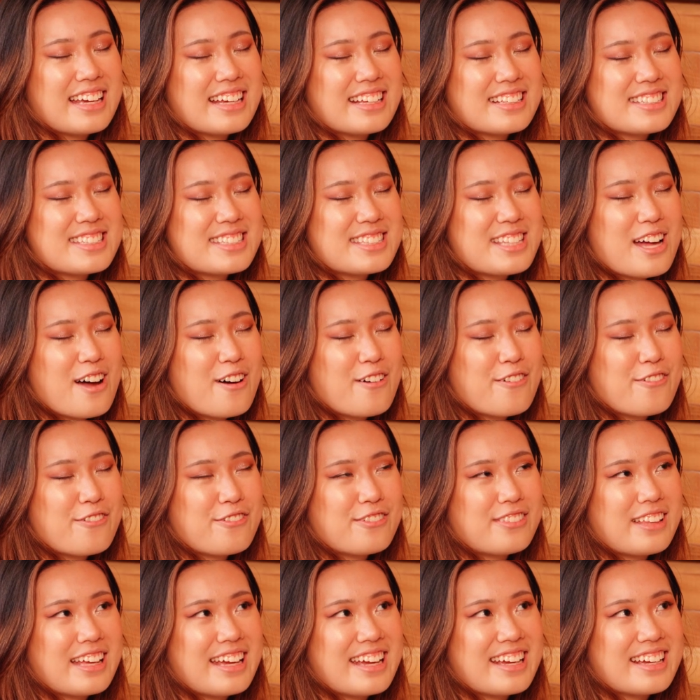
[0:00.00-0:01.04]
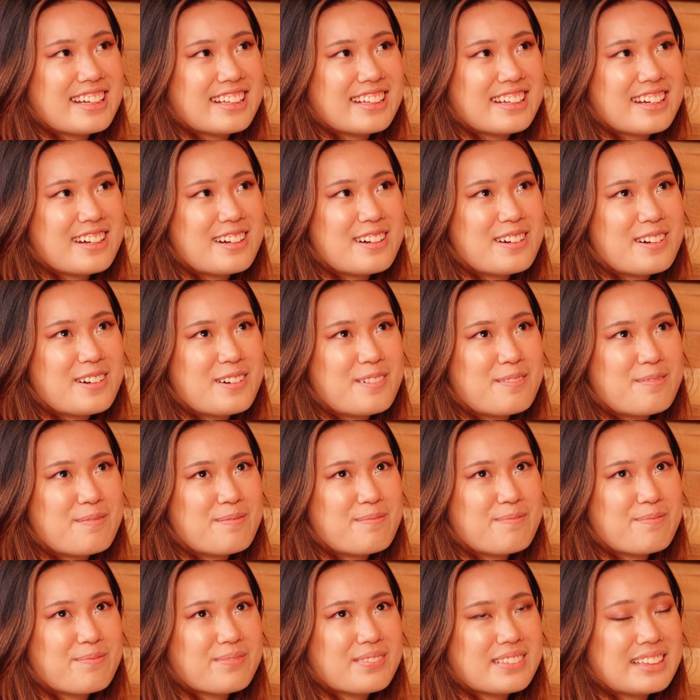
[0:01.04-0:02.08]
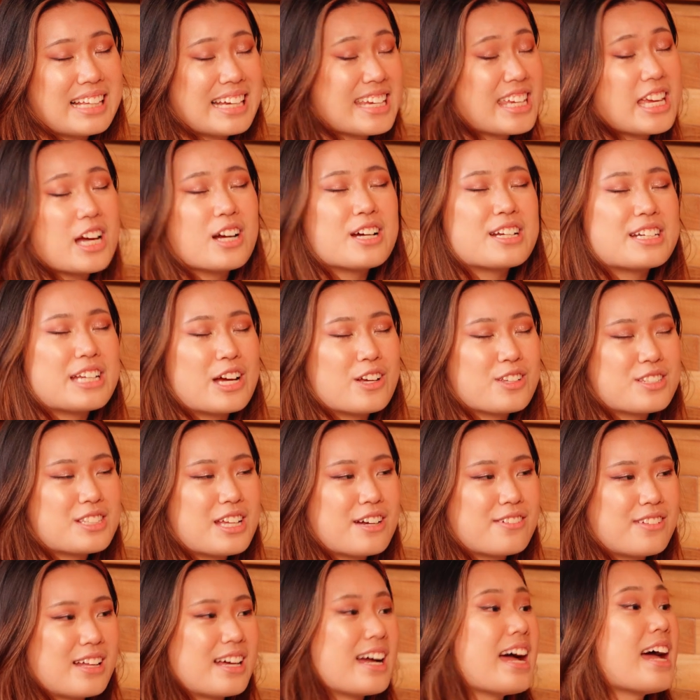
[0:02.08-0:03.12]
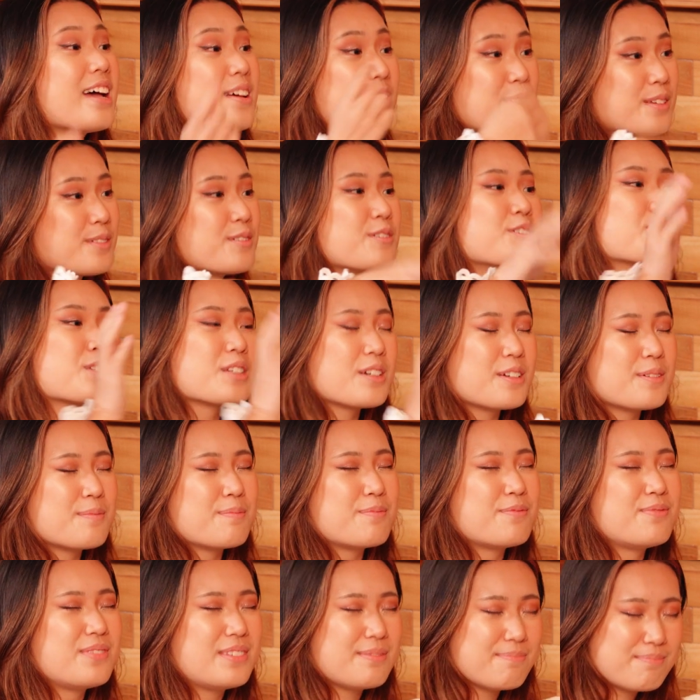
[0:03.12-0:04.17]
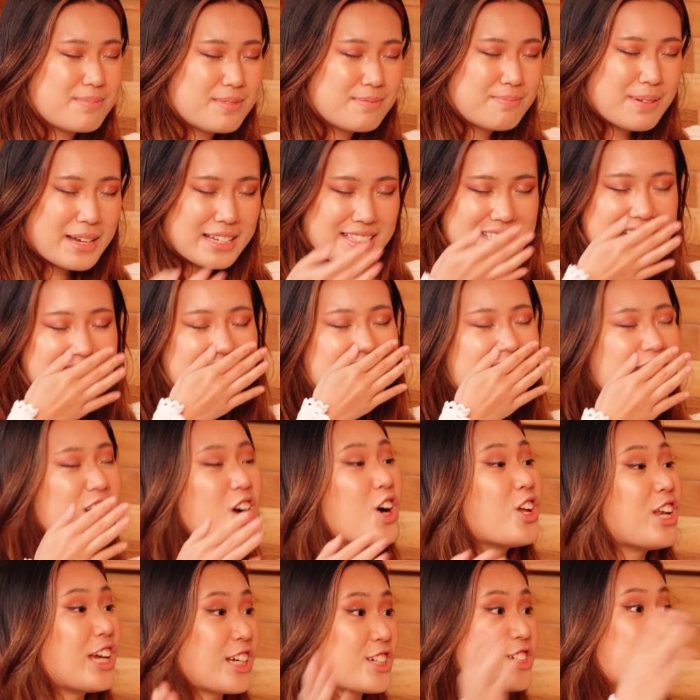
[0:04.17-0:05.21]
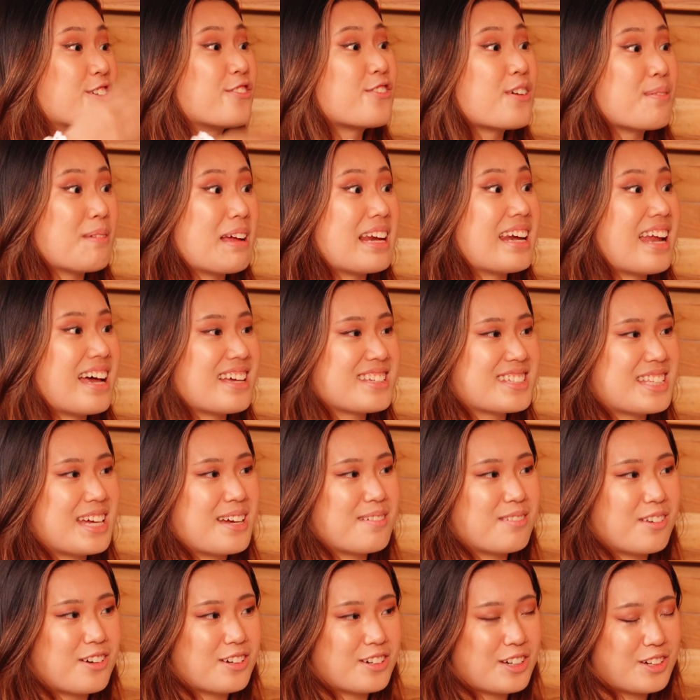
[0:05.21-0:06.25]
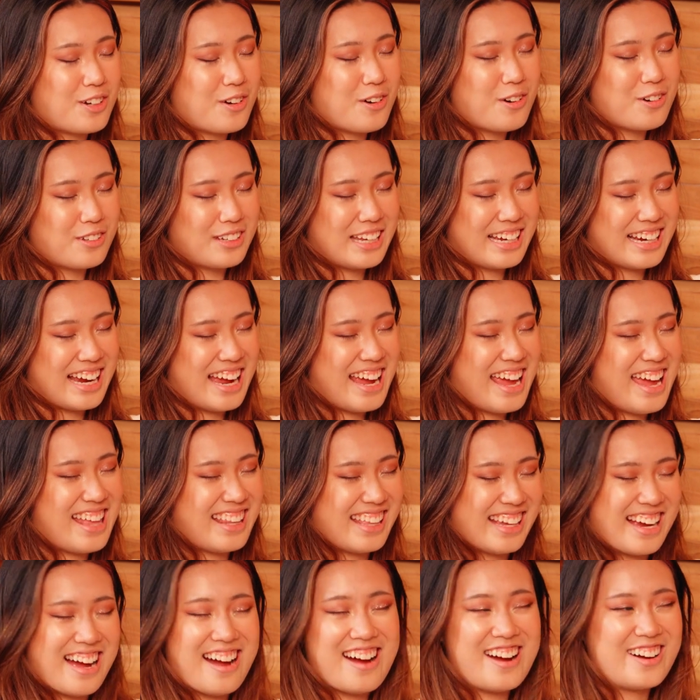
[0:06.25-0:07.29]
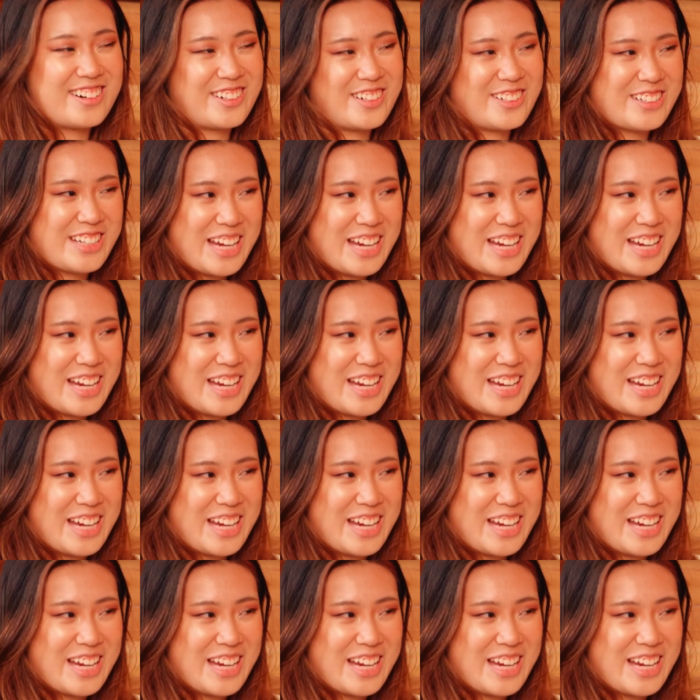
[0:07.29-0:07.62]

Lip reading: stuff like young adult stuff. It was basically a collection from like last time long ago. Like I had like Hunger